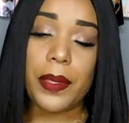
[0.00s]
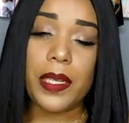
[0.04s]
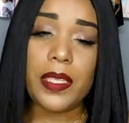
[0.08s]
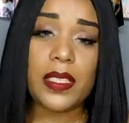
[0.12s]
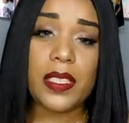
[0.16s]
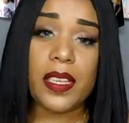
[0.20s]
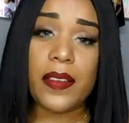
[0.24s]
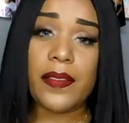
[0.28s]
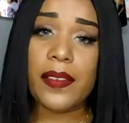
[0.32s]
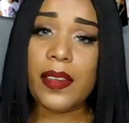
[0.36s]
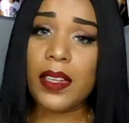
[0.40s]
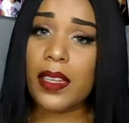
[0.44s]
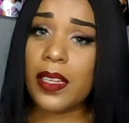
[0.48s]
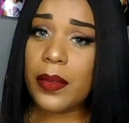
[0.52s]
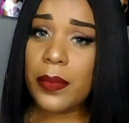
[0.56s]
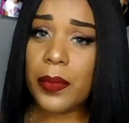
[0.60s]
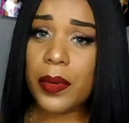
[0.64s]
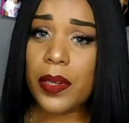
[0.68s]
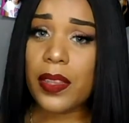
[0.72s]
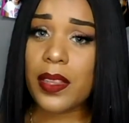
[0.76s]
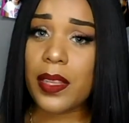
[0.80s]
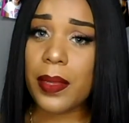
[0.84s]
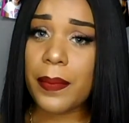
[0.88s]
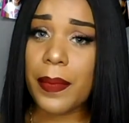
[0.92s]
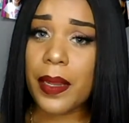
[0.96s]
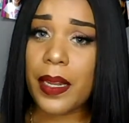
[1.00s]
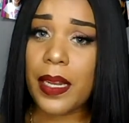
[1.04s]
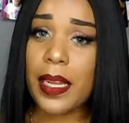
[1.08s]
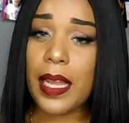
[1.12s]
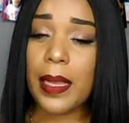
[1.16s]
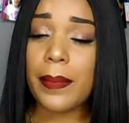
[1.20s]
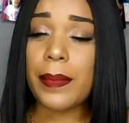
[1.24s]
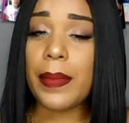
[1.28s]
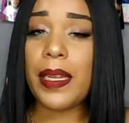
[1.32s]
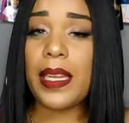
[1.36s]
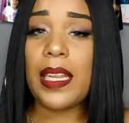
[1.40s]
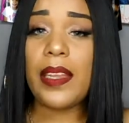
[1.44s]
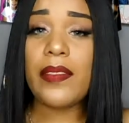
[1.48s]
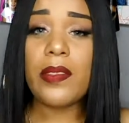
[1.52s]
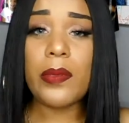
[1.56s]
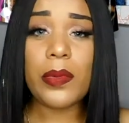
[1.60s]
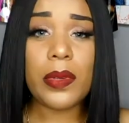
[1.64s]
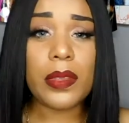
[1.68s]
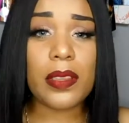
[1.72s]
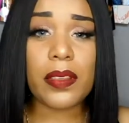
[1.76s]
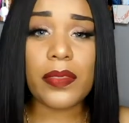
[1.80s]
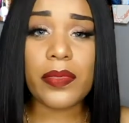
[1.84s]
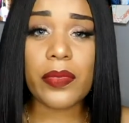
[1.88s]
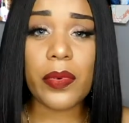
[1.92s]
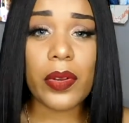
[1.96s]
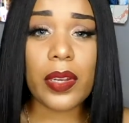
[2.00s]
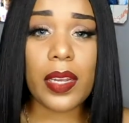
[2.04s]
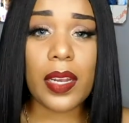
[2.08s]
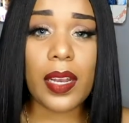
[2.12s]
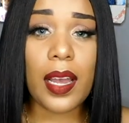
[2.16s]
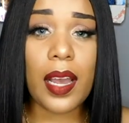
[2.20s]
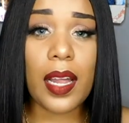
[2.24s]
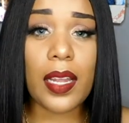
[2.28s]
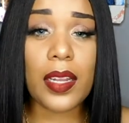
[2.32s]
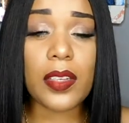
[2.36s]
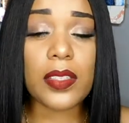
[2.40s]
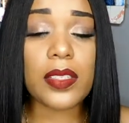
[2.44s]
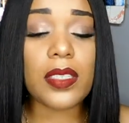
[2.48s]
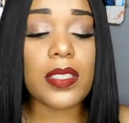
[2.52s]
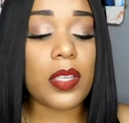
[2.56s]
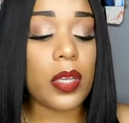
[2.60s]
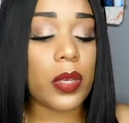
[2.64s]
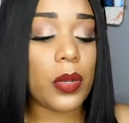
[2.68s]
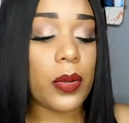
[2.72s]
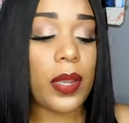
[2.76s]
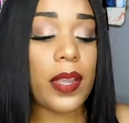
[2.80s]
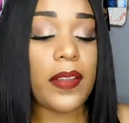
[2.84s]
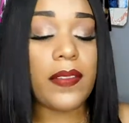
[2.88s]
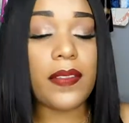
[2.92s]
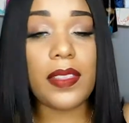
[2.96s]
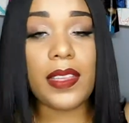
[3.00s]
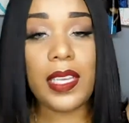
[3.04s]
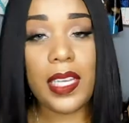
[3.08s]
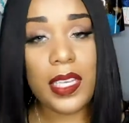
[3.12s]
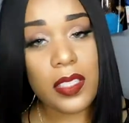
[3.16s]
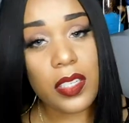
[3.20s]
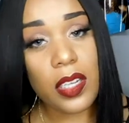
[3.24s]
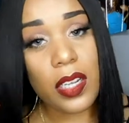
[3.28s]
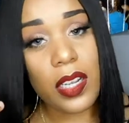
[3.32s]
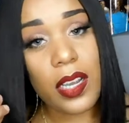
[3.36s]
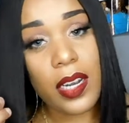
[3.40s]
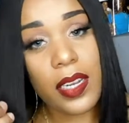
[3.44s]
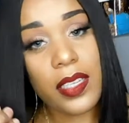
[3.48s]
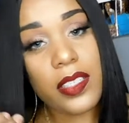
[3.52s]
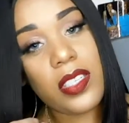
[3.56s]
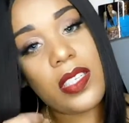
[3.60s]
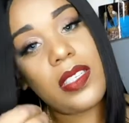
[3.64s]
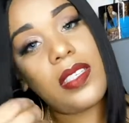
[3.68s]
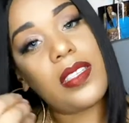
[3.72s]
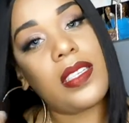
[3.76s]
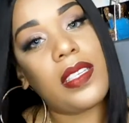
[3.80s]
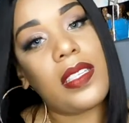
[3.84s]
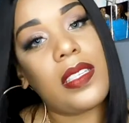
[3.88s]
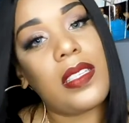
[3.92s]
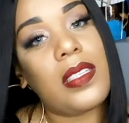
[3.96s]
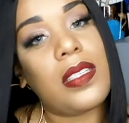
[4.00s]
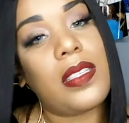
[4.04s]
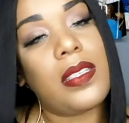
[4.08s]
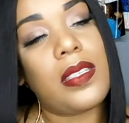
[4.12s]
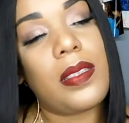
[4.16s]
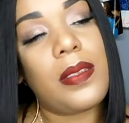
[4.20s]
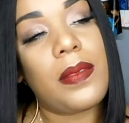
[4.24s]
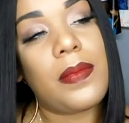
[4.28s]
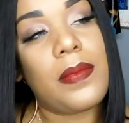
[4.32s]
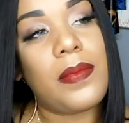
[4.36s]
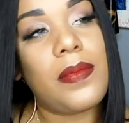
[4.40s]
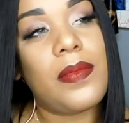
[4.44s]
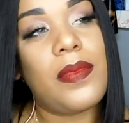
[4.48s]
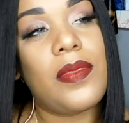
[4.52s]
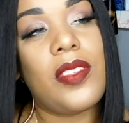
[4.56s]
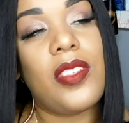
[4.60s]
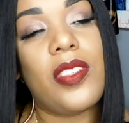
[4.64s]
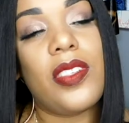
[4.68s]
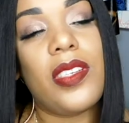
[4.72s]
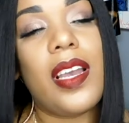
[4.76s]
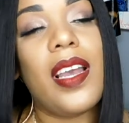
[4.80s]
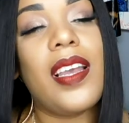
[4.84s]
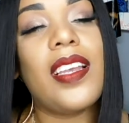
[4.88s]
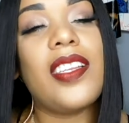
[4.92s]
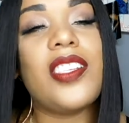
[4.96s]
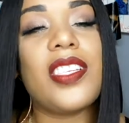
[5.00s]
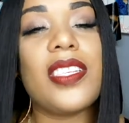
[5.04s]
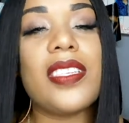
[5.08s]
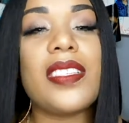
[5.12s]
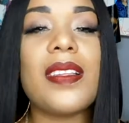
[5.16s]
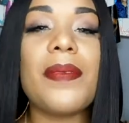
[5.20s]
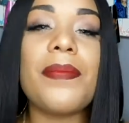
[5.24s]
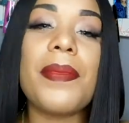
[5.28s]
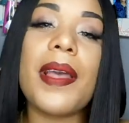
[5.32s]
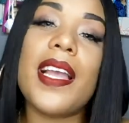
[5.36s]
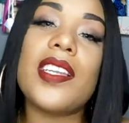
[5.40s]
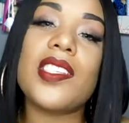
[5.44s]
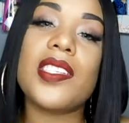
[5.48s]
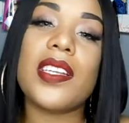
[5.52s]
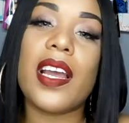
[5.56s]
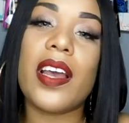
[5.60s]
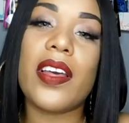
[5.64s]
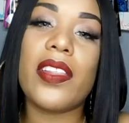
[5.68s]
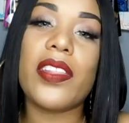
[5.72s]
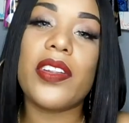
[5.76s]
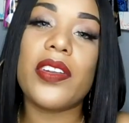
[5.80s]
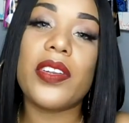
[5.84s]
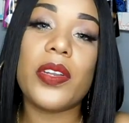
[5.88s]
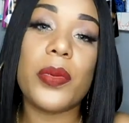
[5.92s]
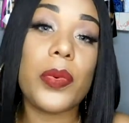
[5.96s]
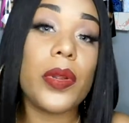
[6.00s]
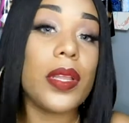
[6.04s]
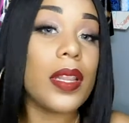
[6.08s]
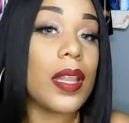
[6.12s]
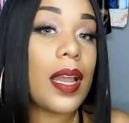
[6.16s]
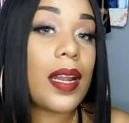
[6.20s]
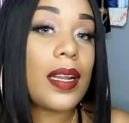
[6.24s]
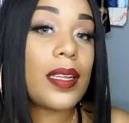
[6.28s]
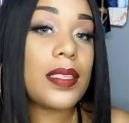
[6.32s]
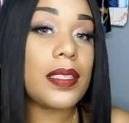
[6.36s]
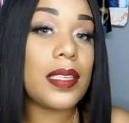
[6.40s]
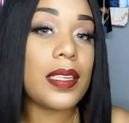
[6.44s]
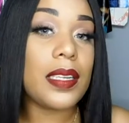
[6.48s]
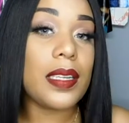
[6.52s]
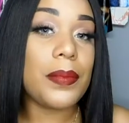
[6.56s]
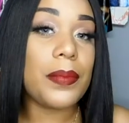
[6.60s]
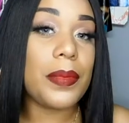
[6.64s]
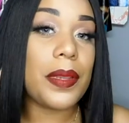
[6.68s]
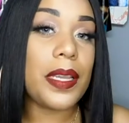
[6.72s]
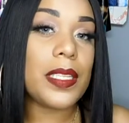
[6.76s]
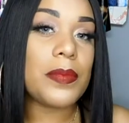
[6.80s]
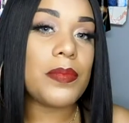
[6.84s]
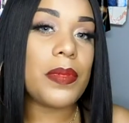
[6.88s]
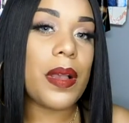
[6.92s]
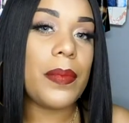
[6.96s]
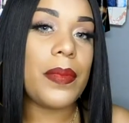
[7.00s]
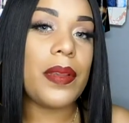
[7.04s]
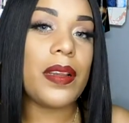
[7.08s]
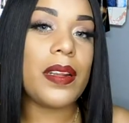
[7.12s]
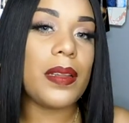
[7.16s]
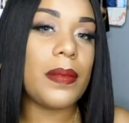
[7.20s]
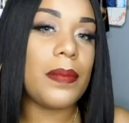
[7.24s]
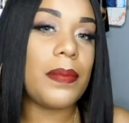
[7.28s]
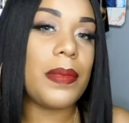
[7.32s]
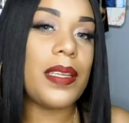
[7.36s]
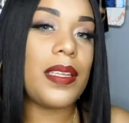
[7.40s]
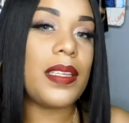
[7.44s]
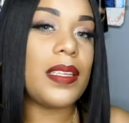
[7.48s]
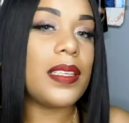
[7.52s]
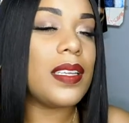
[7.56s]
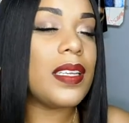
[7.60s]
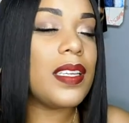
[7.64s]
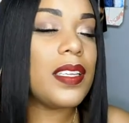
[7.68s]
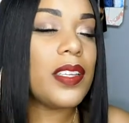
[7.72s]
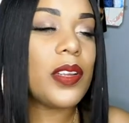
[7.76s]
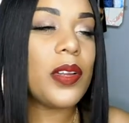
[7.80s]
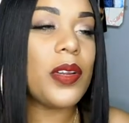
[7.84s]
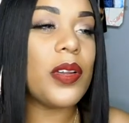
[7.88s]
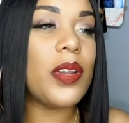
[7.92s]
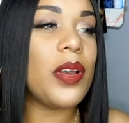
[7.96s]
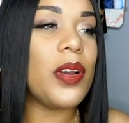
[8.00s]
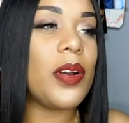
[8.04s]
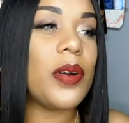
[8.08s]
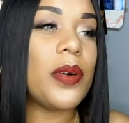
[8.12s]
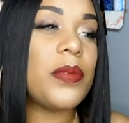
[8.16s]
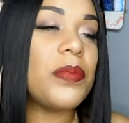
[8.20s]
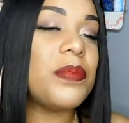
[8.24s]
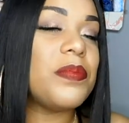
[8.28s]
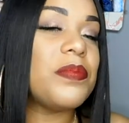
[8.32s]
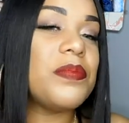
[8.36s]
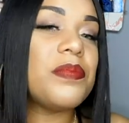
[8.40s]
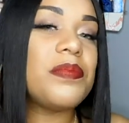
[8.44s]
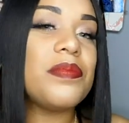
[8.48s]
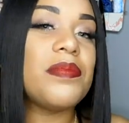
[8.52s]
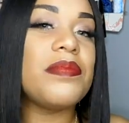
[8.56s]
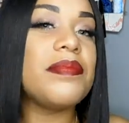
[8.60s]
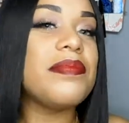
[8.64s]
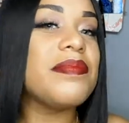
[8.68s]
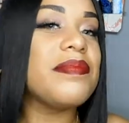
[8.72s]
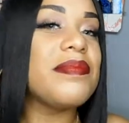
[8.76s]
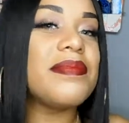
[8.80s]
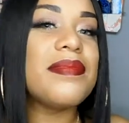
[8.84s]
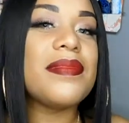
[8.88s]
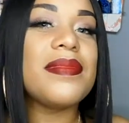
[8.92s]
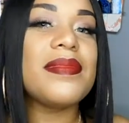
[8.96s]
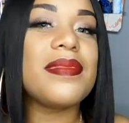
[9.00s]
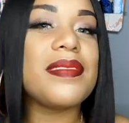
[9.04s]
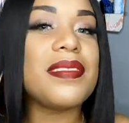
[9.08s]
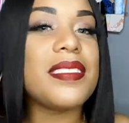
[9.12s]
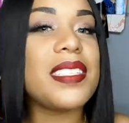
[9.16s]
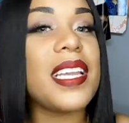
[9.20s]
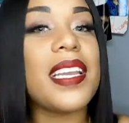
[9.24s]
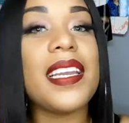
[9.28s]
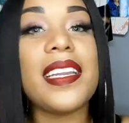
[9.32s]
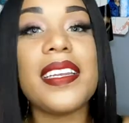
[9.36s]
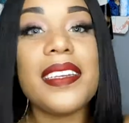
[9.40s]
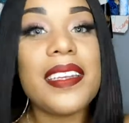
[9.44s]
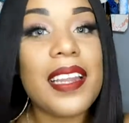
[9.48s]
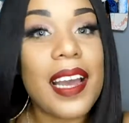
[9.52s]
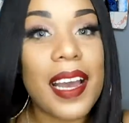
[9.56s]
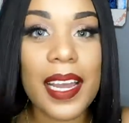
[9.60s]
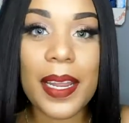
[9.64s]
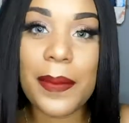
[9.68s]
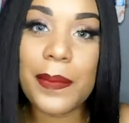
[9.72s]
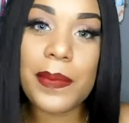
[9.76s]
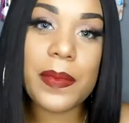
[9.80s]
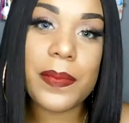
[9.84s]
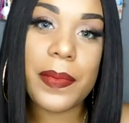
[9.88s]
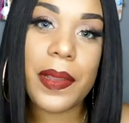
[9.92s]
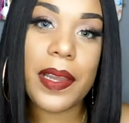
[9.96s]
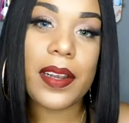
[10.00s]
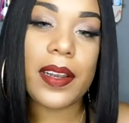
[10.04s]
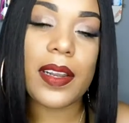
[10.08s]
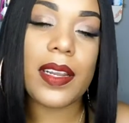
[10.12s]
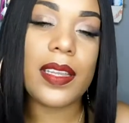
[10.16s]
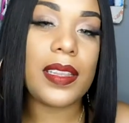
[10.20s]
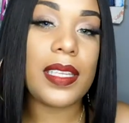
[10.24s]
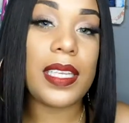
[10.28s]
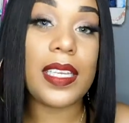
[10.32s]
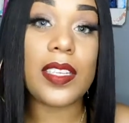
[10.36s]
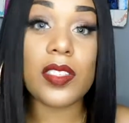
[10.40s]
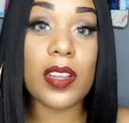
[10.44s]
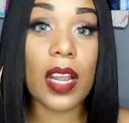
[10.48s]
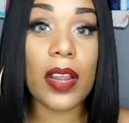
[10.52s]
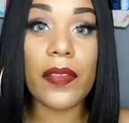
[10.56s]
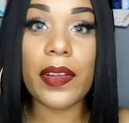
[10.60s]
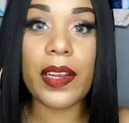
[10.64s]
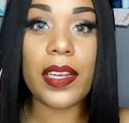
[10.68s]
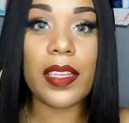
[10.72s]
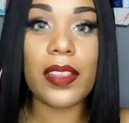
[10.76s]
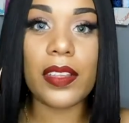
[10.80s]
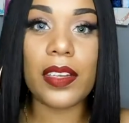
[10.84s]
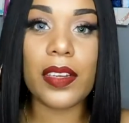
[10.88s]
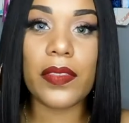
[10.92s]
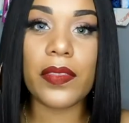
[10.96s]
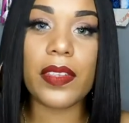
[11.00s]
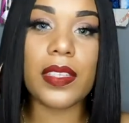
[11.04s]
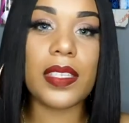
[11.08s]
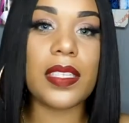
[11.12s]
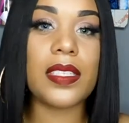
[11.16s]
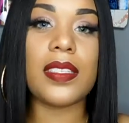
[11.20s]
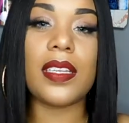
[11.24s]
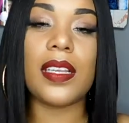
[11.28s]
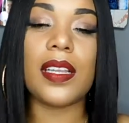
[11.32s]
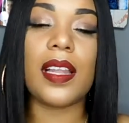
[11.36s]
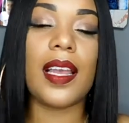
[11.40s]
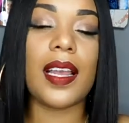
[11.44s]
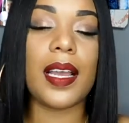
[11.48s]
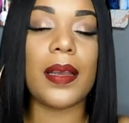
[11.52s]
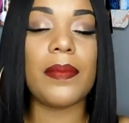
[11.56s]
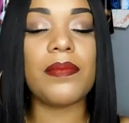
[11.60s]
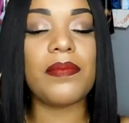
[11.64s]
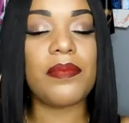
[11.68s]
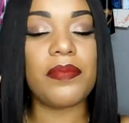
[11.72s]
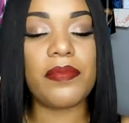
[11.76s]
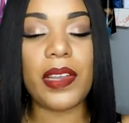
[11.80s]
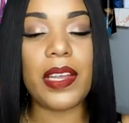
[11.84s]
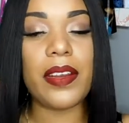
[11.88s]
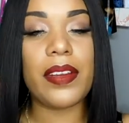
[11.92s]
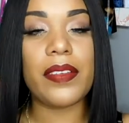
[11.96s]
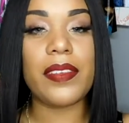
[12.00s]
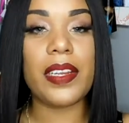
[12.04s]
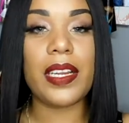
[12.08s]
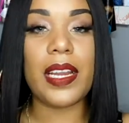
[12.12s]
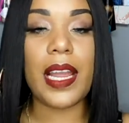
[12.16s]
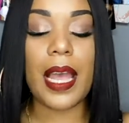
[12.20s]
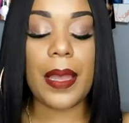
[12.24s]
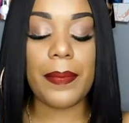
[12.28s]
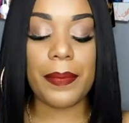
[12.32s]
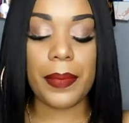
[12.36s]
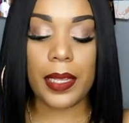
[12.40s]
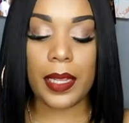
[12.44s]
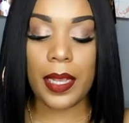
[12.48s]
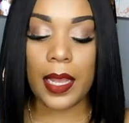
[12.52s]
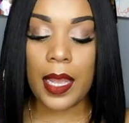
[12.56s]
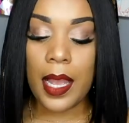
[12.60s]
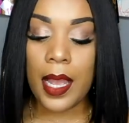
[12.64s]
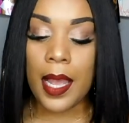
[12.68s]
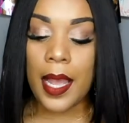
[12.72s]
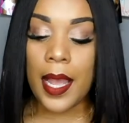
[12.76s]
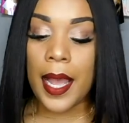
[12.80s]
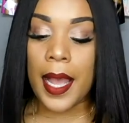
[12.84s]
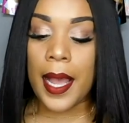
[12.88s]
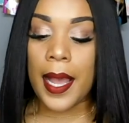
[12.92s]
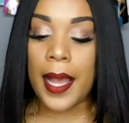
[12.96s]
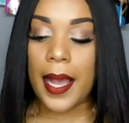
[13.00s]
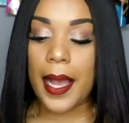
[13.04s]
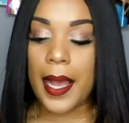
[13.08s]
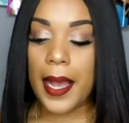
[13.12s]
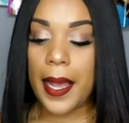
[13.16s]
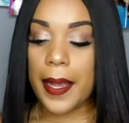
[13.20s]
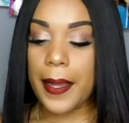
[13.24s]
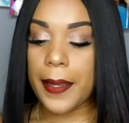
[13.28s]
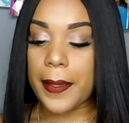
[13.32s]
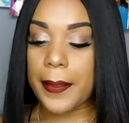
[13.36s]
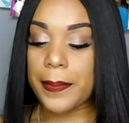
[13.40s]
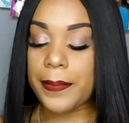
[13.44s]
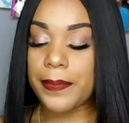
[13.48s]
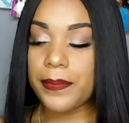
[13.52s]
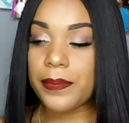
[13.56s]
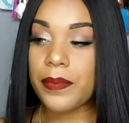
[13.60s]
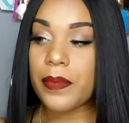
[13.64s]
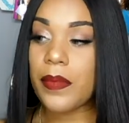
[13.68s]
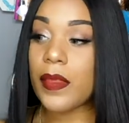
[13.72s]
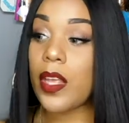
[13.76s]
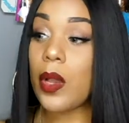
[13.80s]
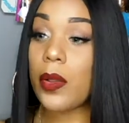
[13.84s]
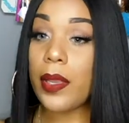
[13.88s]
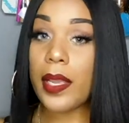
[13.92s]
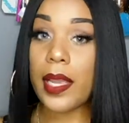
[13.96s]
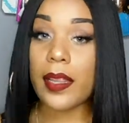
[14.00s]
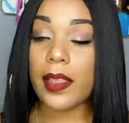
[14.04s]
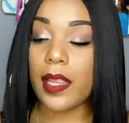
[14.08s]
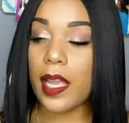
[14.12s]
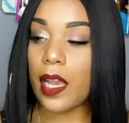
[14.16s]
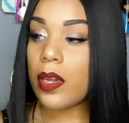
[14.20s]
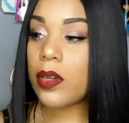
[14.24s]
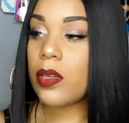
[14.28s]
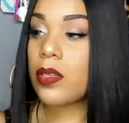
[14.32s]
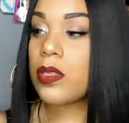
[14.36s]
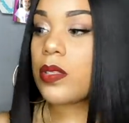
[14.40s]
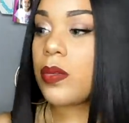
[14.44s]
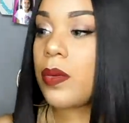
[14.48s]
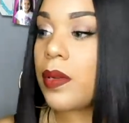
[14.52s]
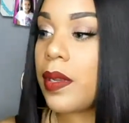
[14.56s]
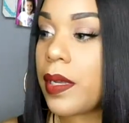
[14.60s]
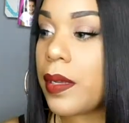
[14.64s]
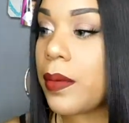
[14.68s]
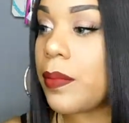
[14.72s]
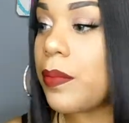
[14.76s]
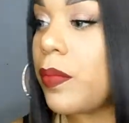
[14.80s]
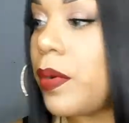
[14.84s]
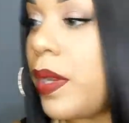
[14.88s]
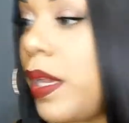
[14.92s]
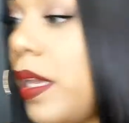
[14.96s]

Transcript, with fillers: But it's definitely worth the money. I mean, even with the $40, so if these are going to just imagine how their newer line is going to be. It's probably going to be, you know, 10 times better, and these already look realistic. Like, I'm very, very happy. Oh yeah, and they also come